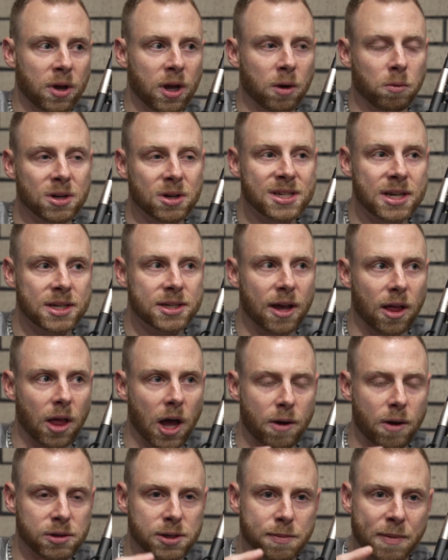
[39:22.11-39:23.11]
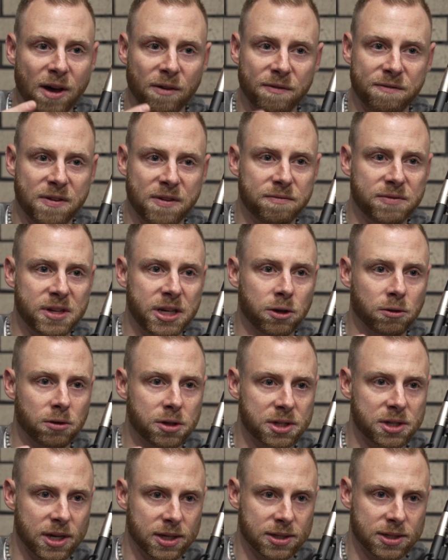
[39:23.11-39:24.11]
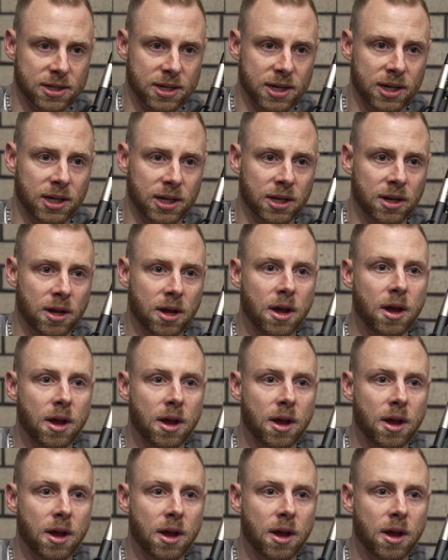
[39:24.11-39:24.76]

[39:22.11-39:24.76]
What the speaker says: It wasn't until I was about 15 or 16